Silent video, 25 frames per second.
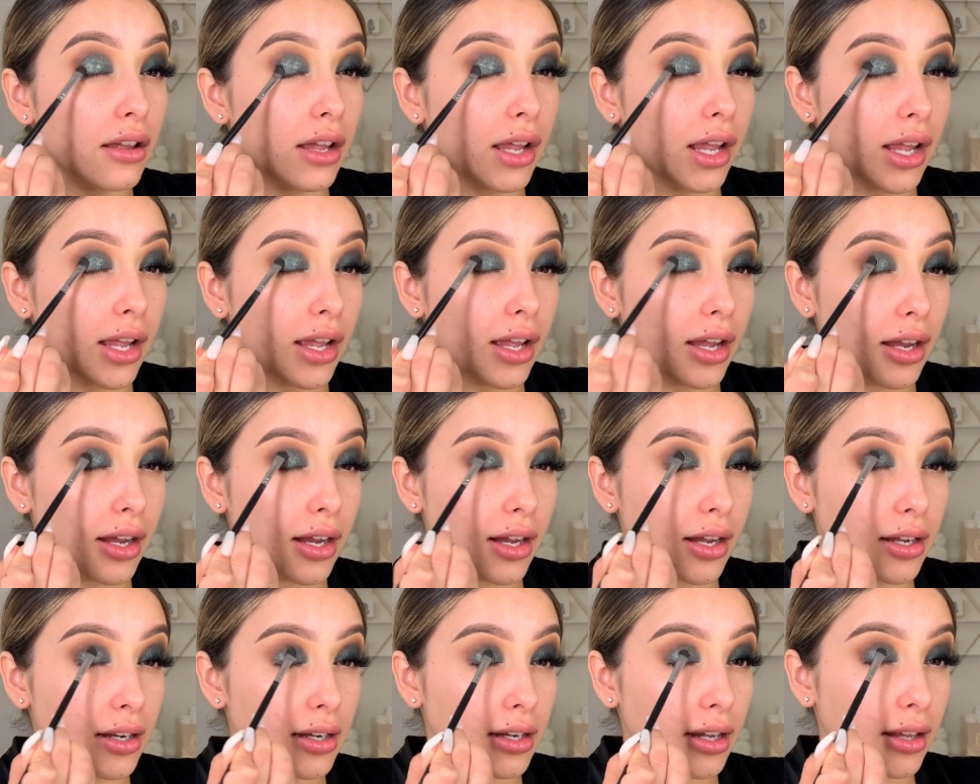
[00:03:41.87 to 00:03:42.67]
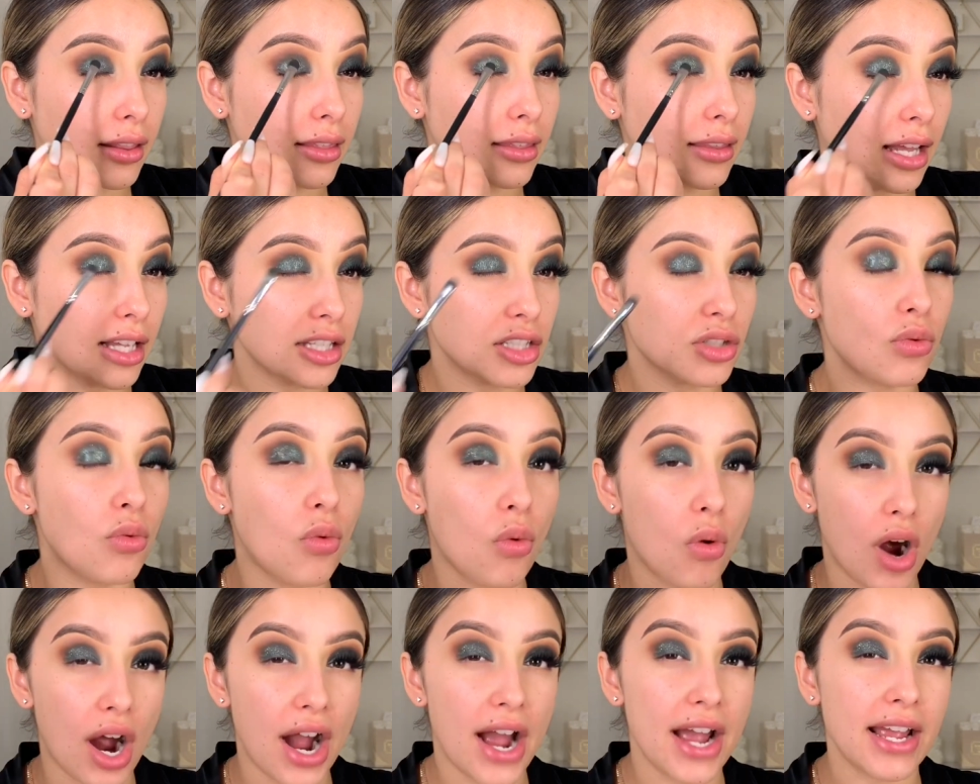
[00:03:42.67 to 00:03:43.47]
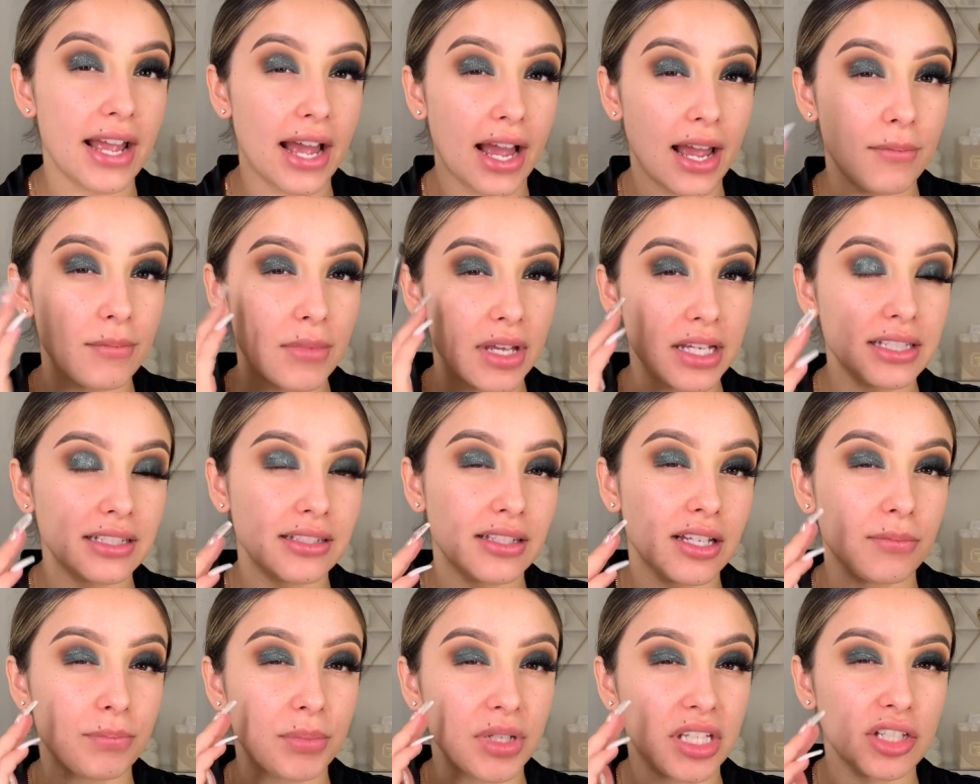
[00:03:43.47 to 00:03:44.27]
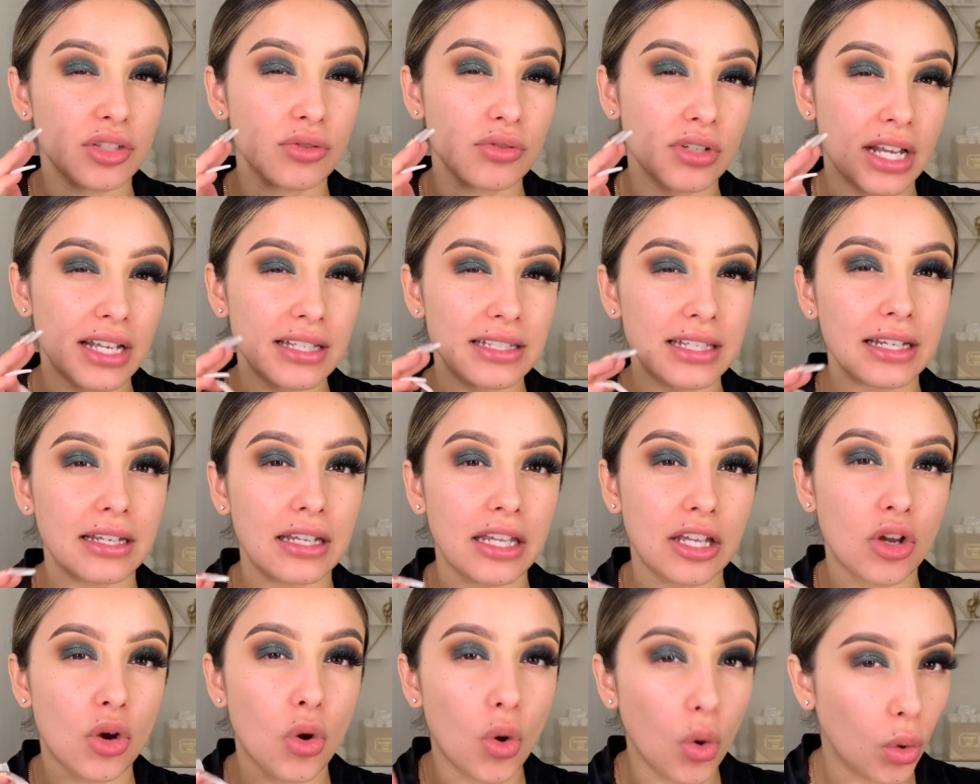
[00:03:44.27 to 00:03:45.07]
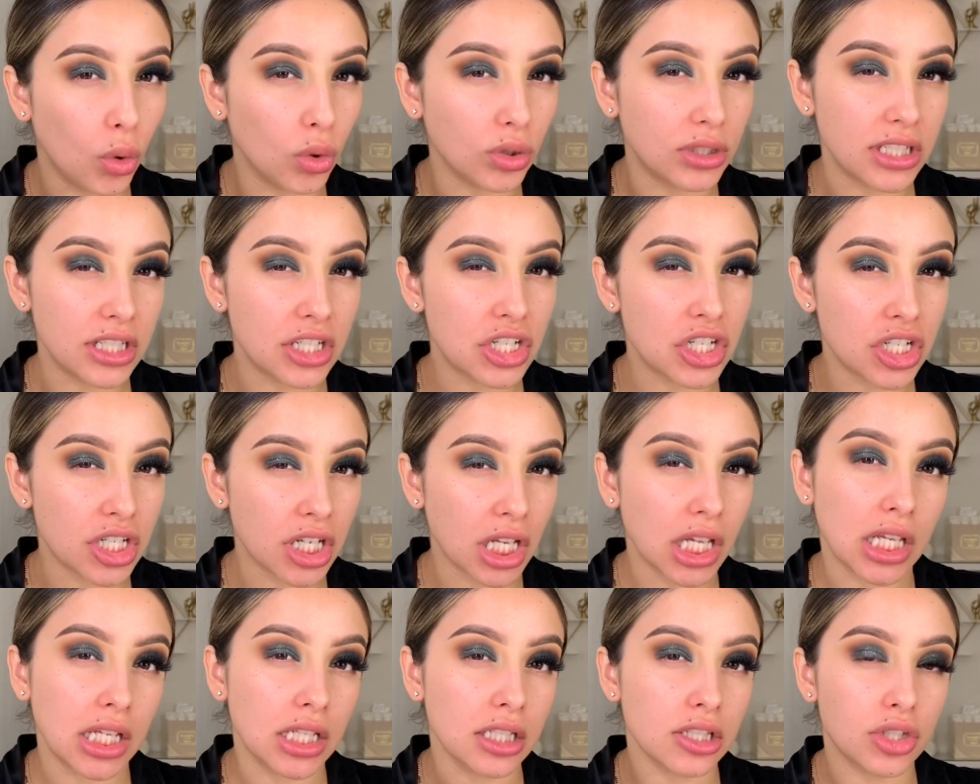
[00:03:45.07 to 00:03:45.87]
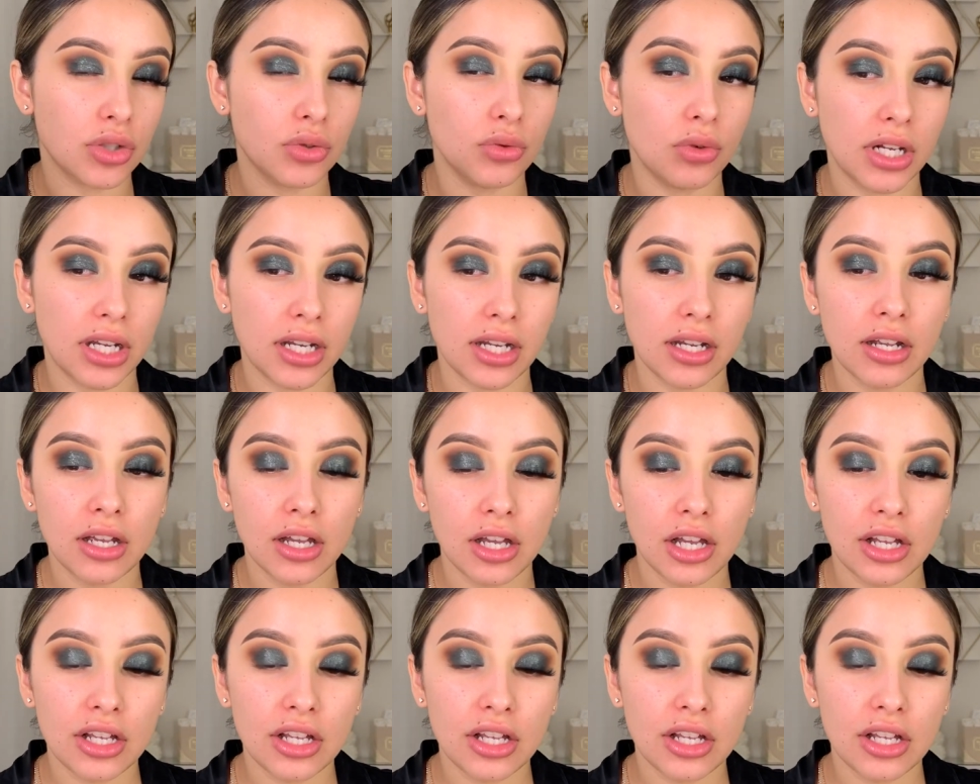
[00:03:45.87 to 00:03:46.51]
And that's why I mixed it. But this one has like a goldish tint to it.